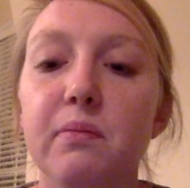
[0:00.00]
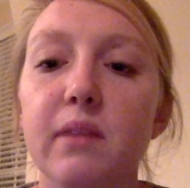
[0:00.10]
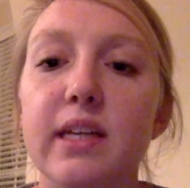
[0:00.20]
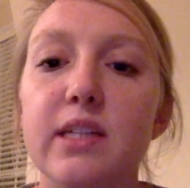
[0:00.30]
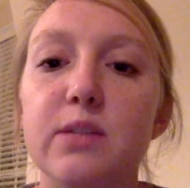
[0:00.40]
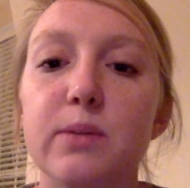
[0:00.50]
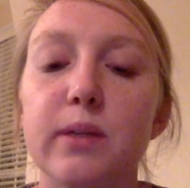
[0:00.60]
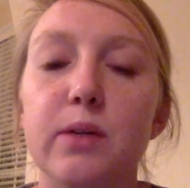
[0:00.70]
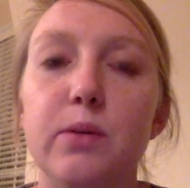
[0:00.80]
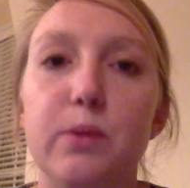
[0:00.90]
it's
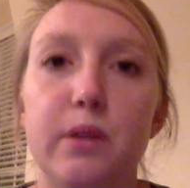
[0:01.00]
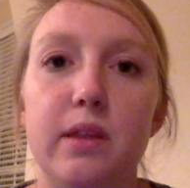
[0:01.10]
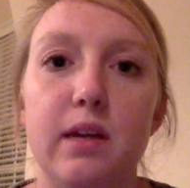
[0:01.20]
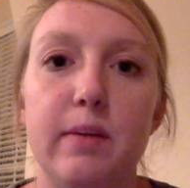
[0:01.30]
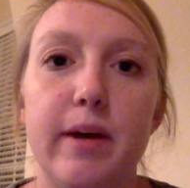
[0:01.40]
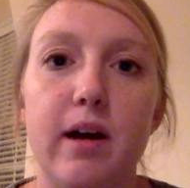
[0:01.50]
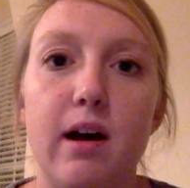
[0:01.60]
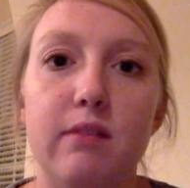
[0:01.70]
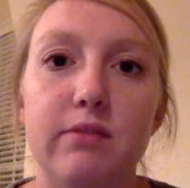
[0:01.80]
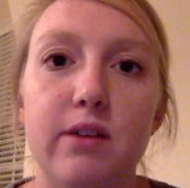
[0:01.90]
really cool to think about
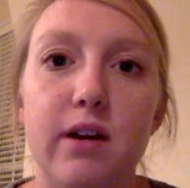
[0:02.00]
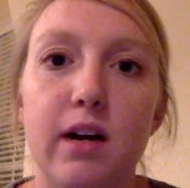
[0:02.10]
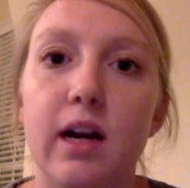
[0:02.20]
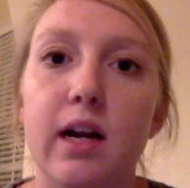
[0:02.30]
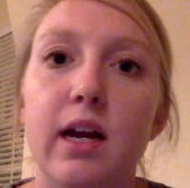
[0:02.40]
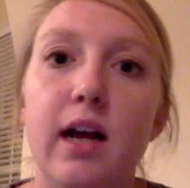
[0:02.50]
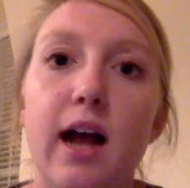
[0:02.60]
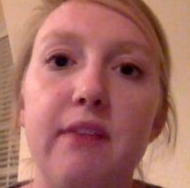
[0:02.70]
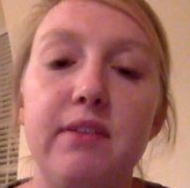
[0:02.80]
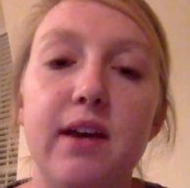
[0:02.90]
how far
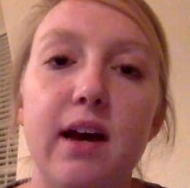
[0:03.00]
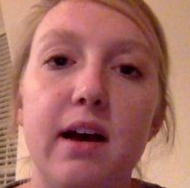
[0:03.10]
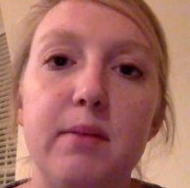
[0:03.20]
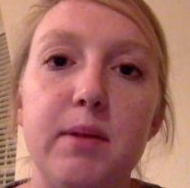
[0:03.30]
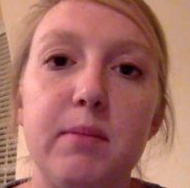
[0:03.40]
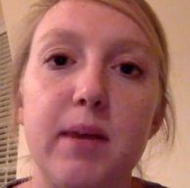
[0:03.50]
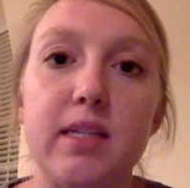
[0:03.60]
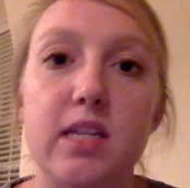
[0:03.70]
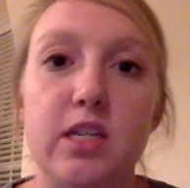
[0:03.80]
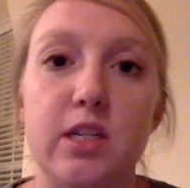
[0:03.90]
I've come in my
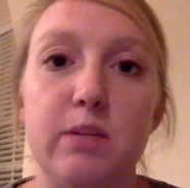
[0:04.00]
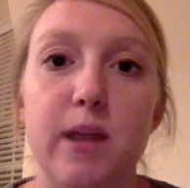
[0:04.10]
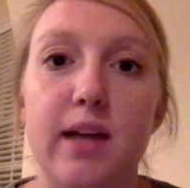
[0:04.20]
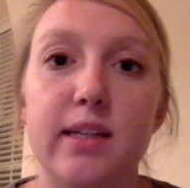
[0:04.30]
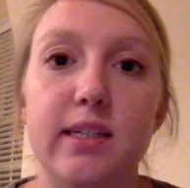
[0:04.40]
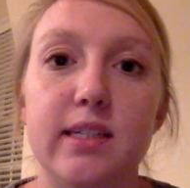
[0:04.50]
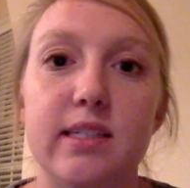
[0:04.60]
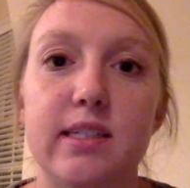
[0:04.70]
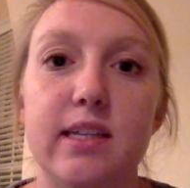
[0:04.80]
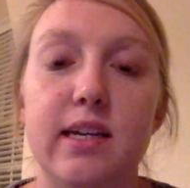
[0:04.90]
teaching practice